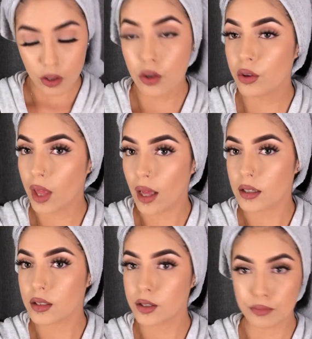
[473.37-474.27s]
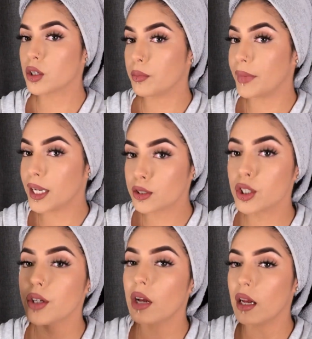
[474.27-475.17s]
Do that. So make sure
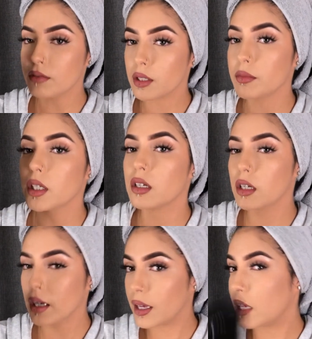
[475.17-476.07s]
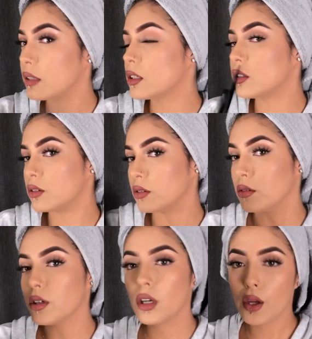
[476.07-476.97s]
you have something on hand
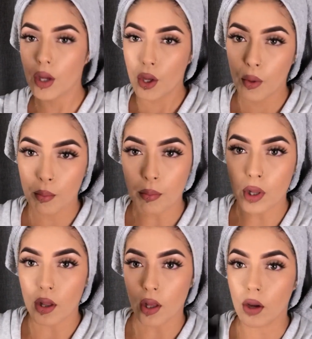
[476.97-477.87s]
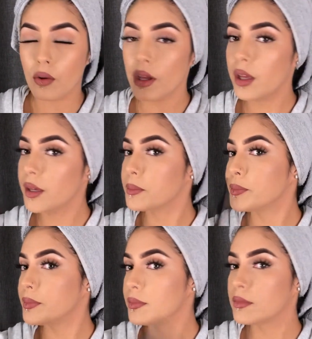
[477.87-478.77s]
to blow it.
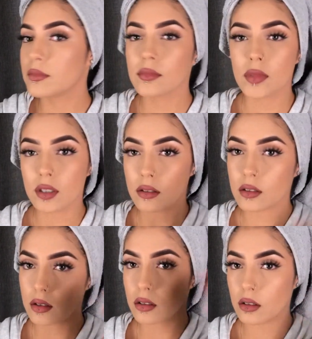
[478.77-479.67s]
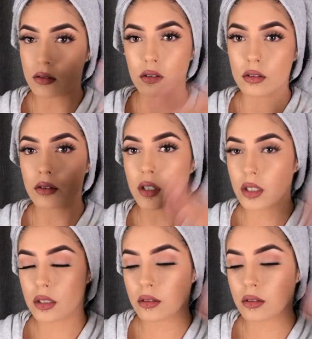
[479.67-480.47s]
Well, you could also do this,